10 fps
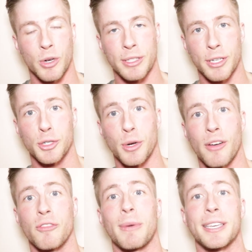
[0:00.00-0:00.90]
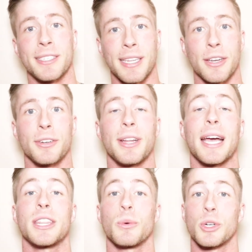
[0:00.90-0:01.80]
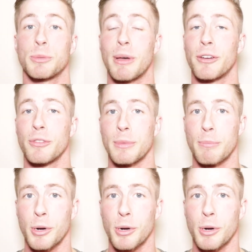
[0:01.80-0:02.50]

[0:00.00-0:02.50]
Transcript: transition off of my standard diet that works better for me